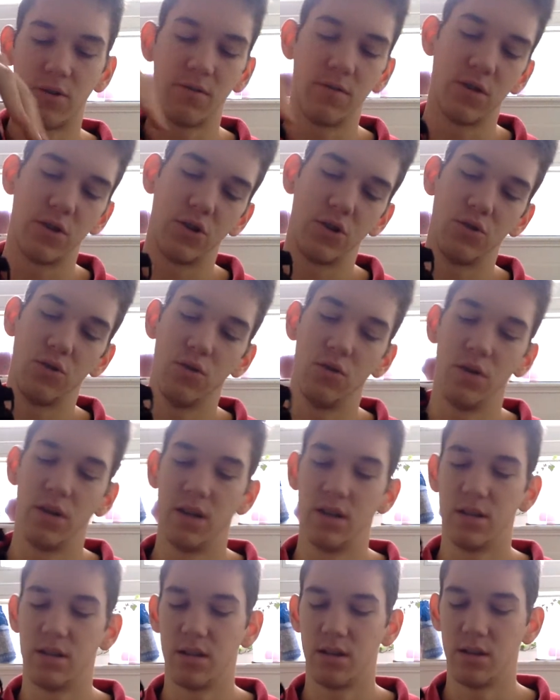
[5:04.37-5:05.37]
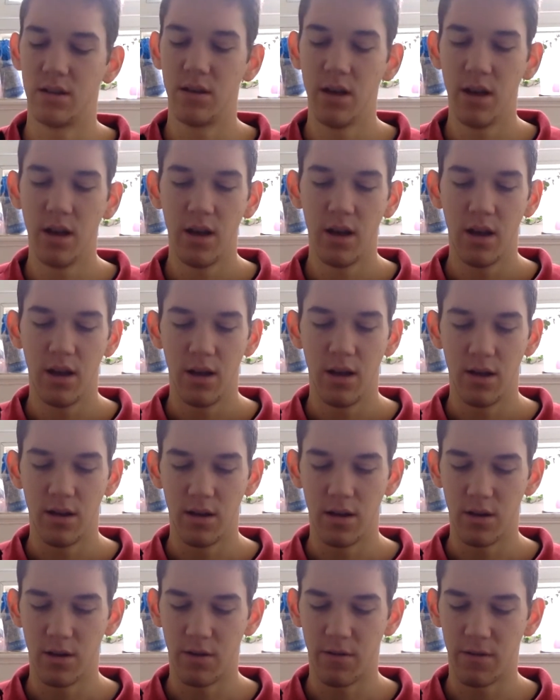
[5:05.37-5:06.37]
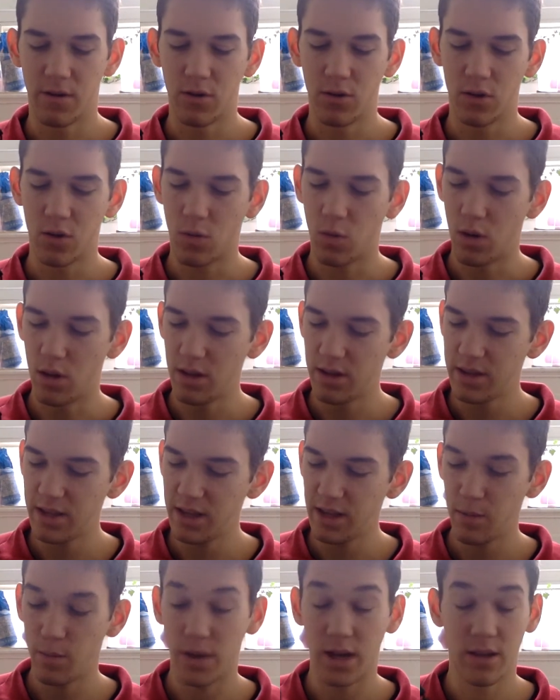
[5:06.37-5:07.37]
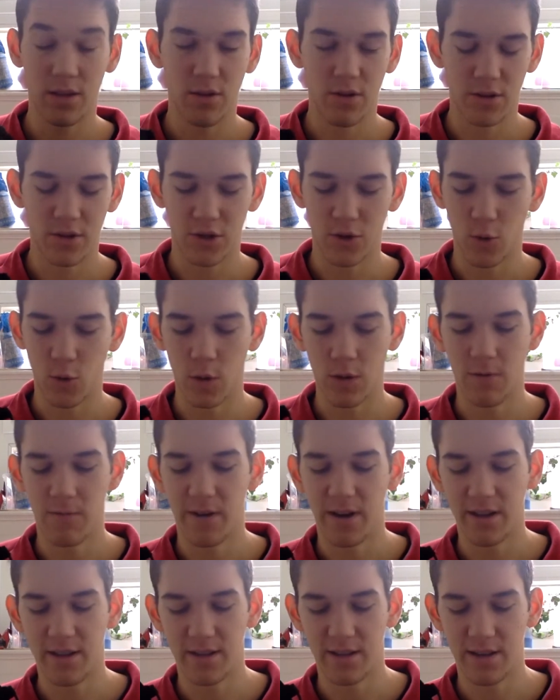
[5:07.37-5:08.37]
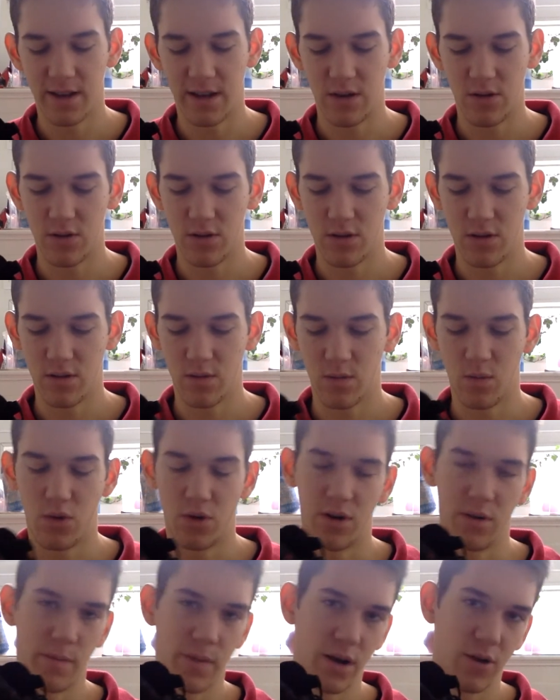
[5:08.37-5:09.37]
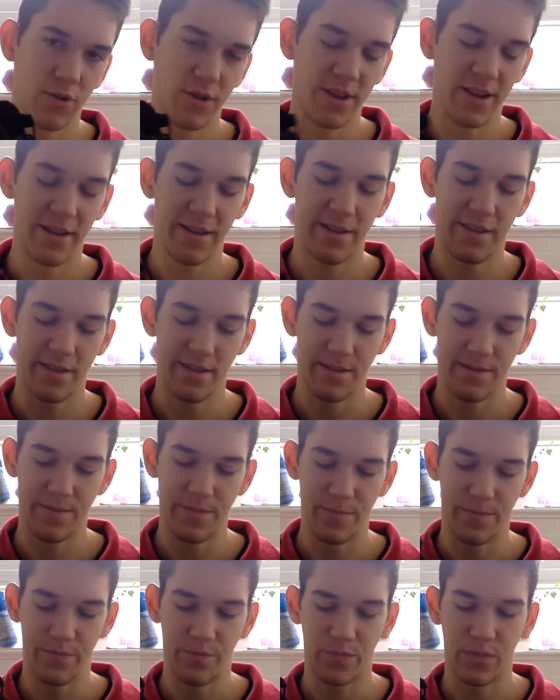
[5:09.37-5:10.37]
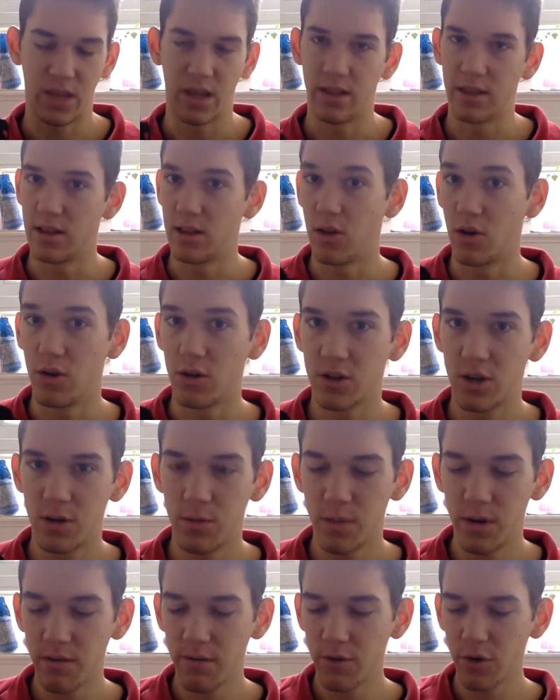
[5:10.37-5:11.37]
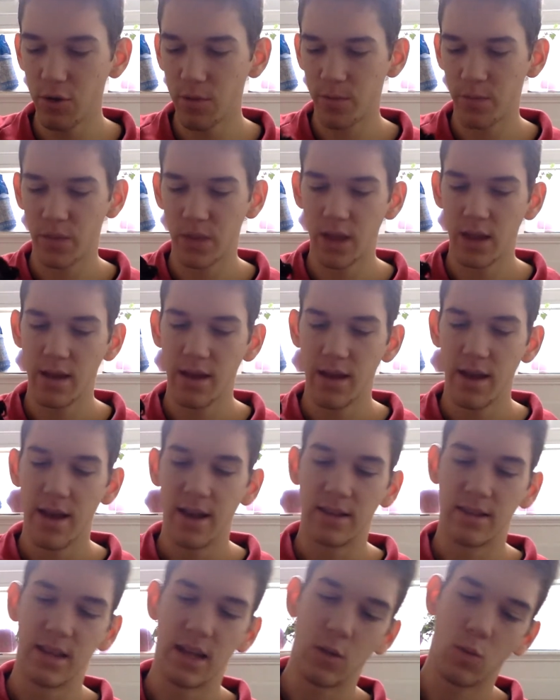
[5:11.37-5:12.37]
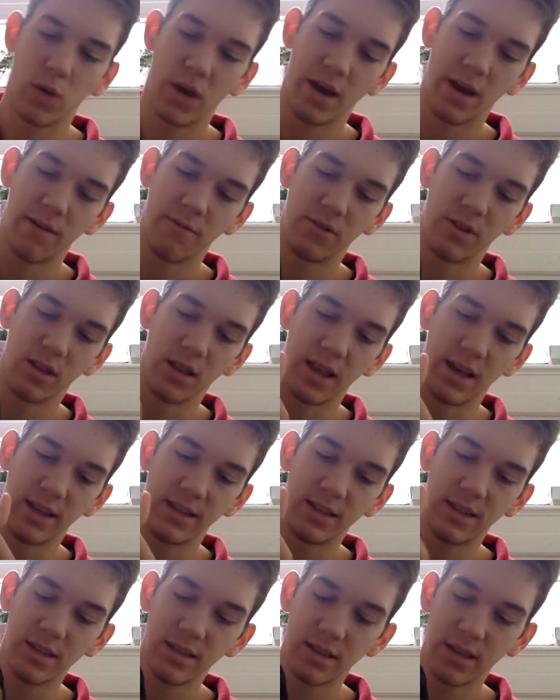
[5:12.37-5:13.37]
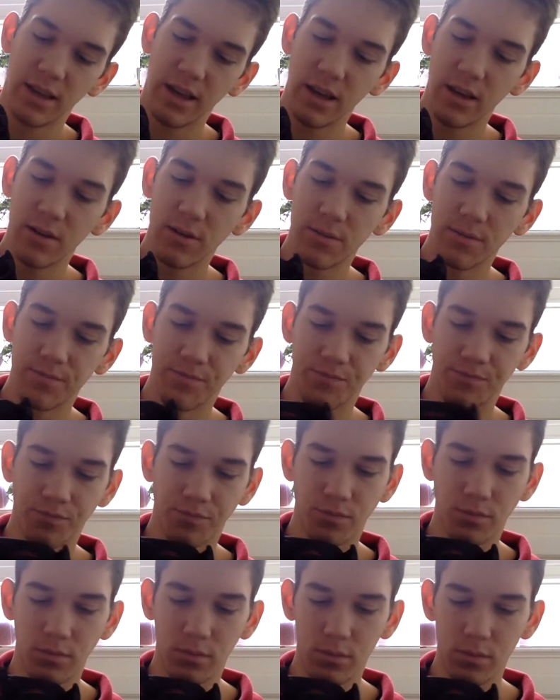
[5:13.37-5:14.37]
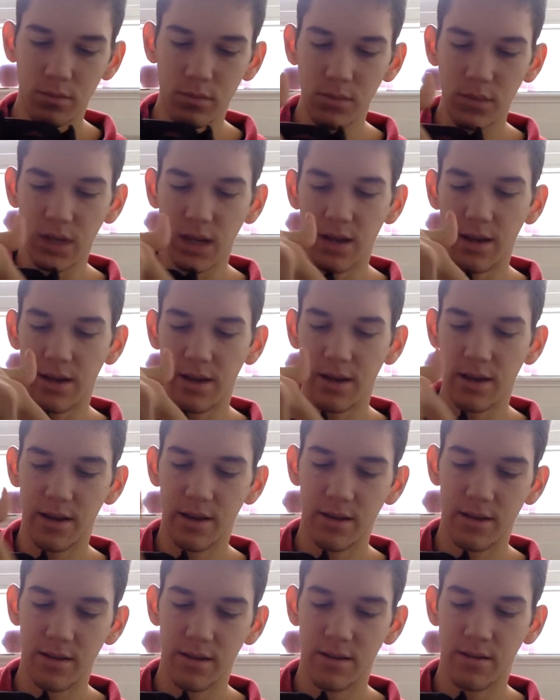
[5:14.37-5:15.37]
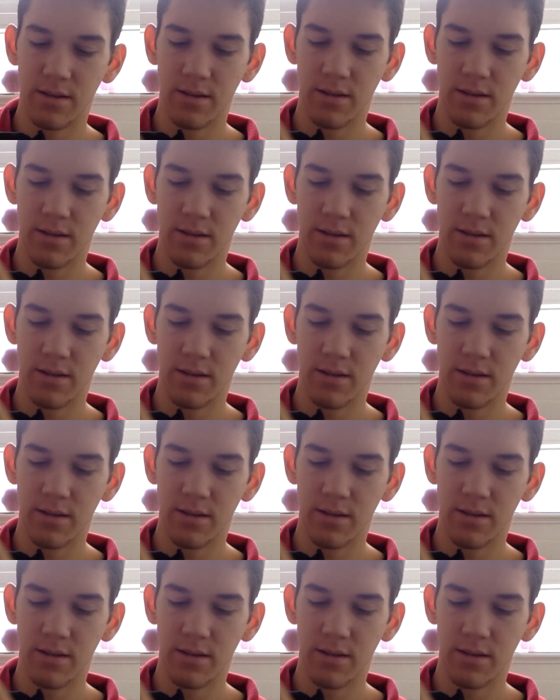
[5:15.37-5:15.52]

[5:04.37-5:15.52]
of the shoe is of a good quality, but also we'll find out more about that in the long-term review. Then we have the laces here. Uh,